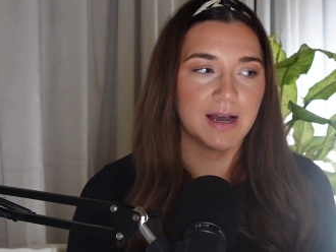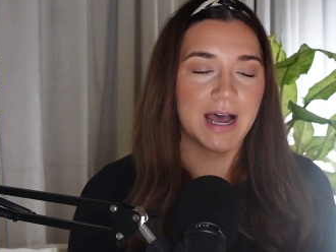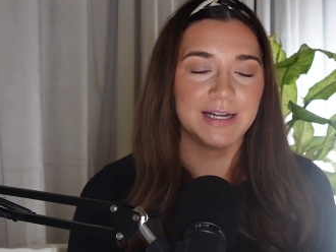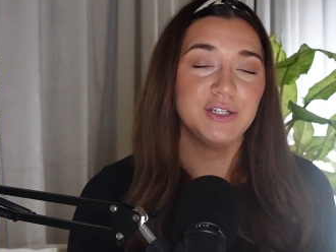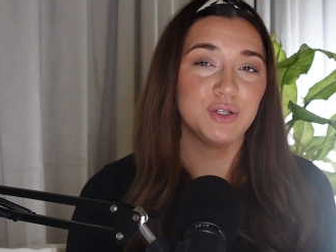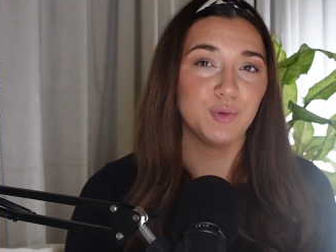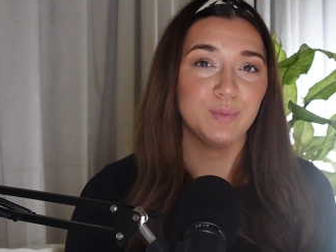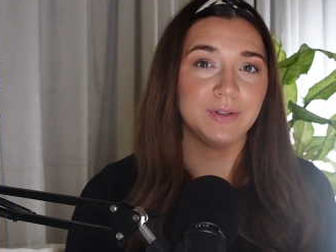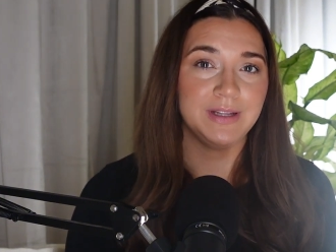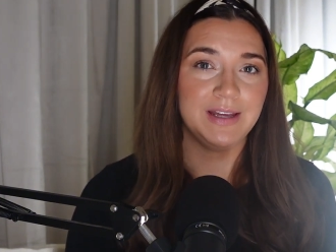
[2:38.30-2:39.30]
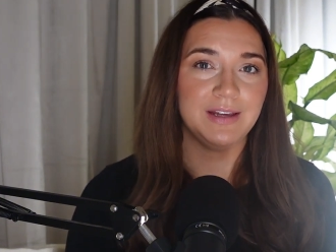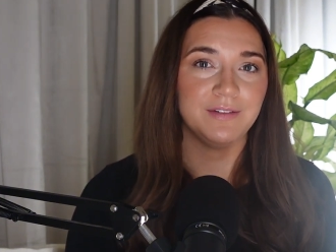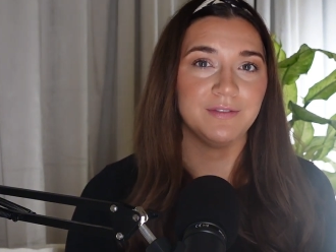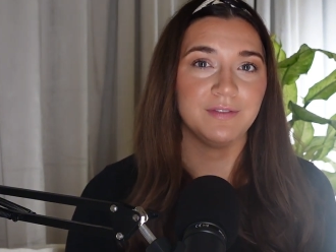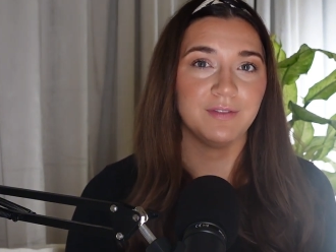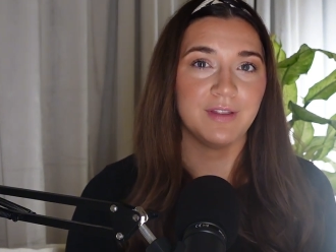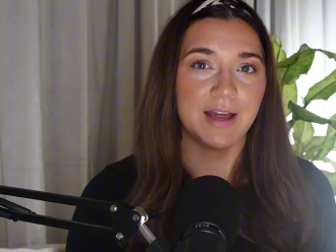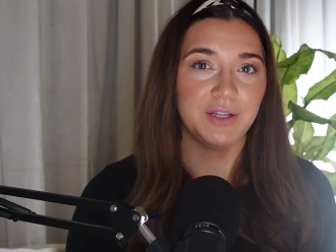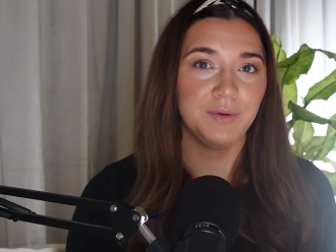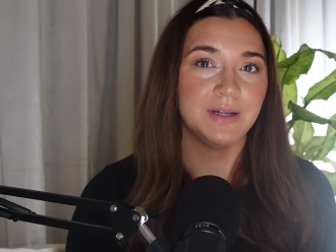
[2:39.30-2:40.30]
I do believe
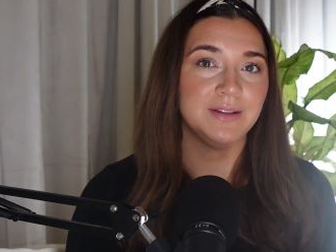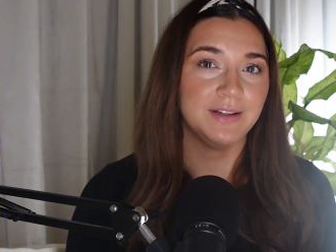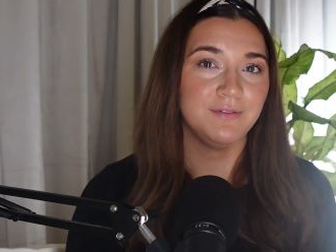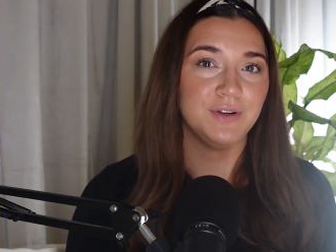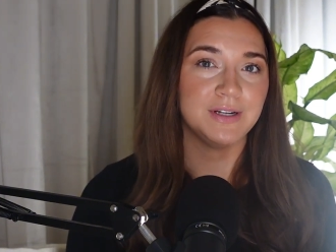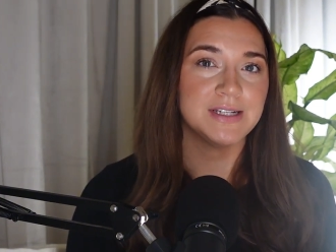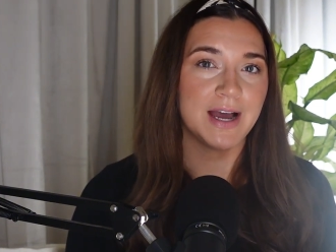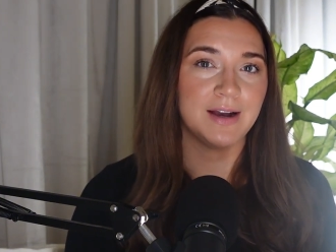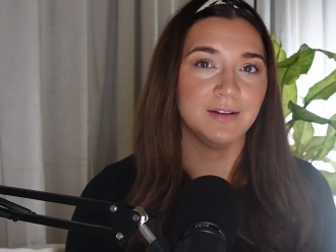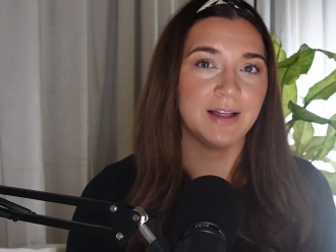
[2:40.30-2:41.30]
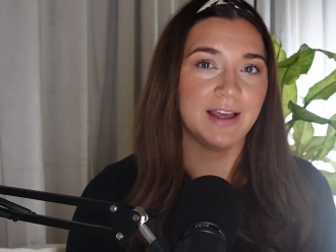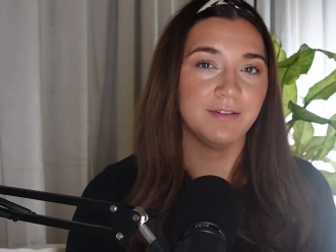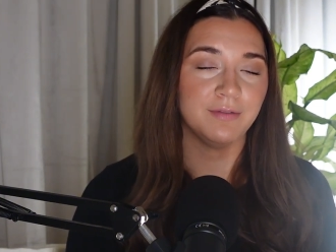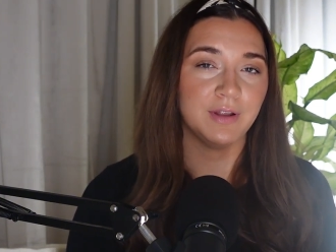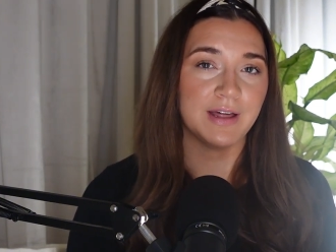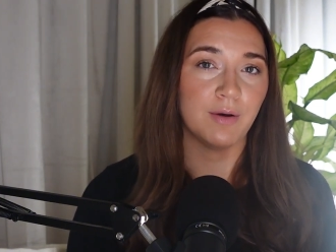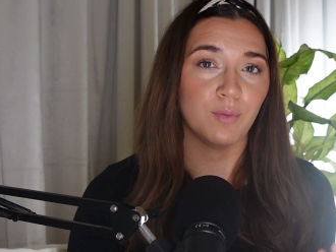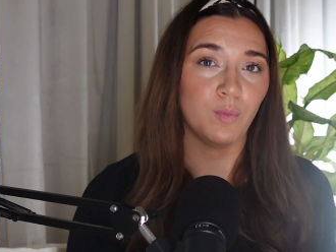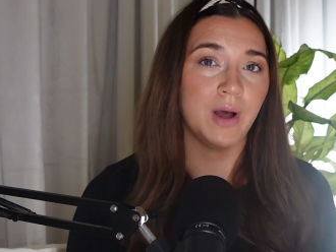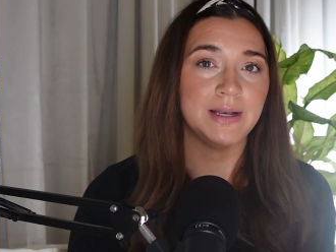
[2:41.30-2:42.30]
that you can live your entire life without
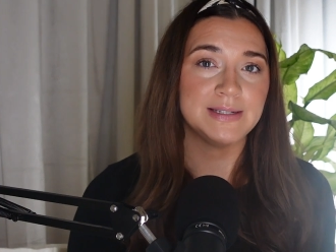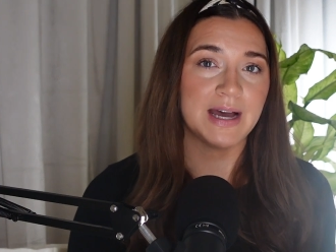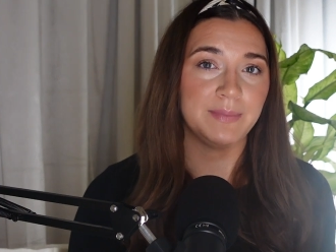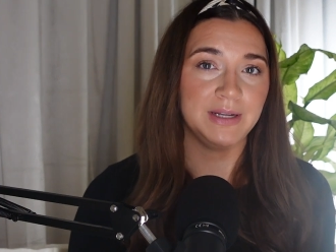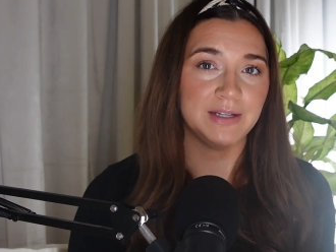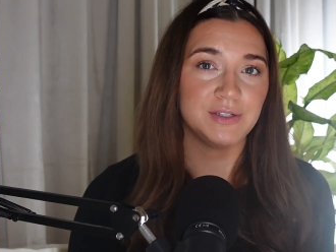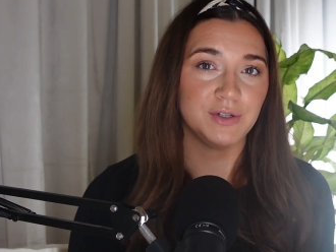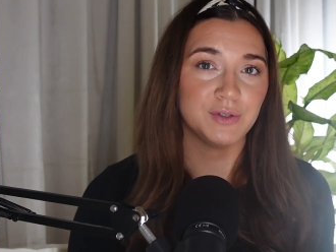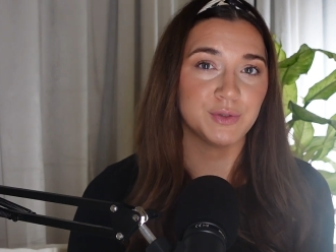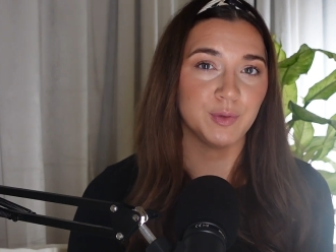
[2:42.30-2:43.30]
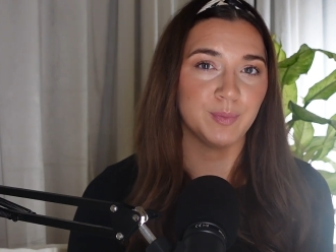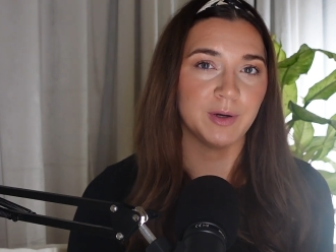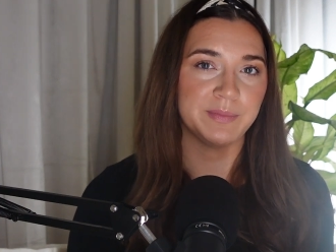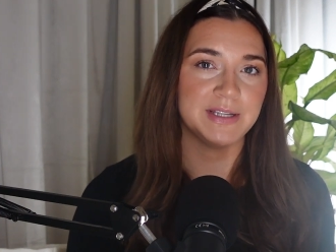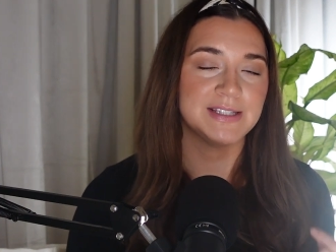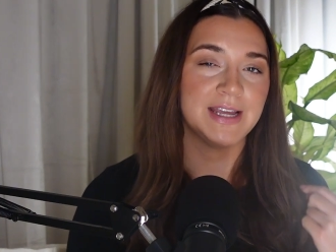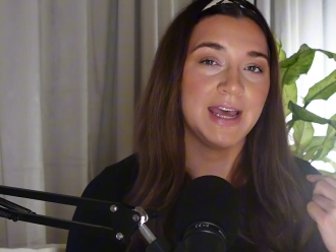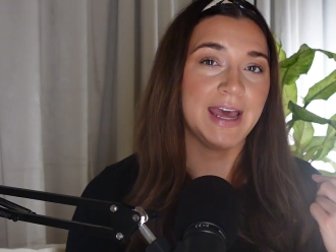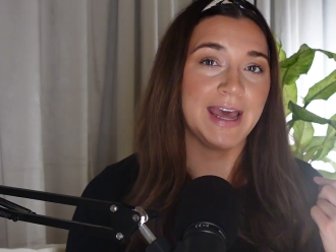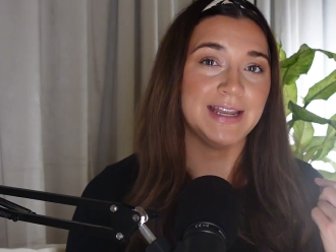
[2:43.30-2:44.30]
1, tapping into your true purpose,
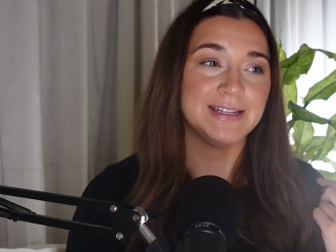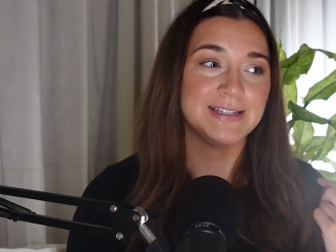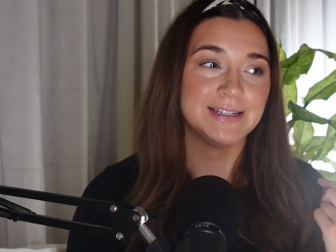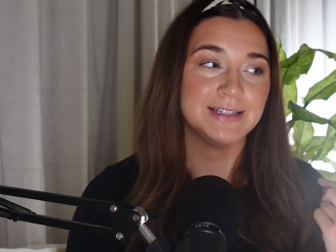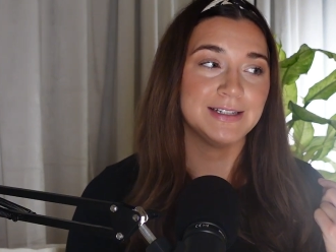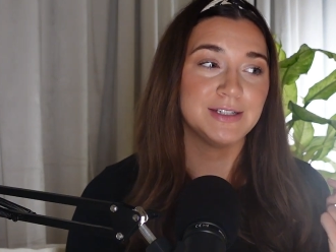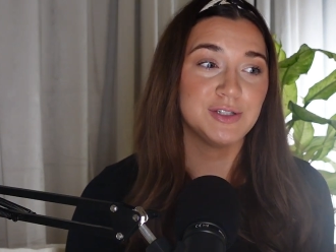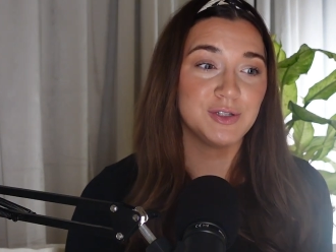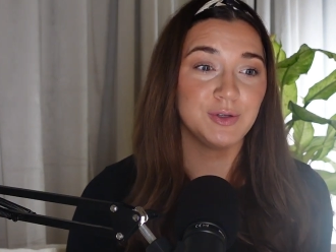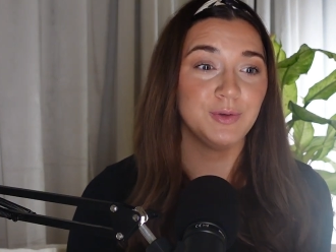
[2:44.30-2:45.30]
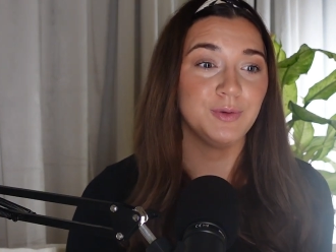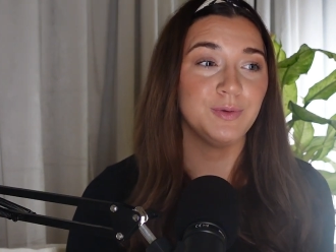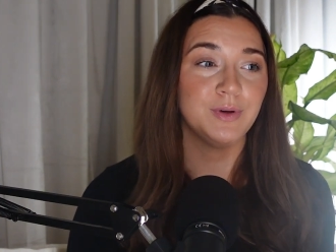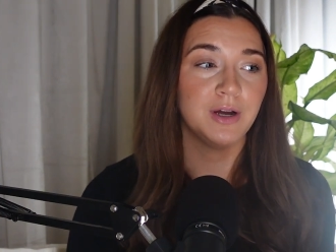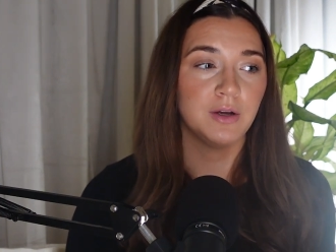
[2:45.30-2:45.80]
and 2,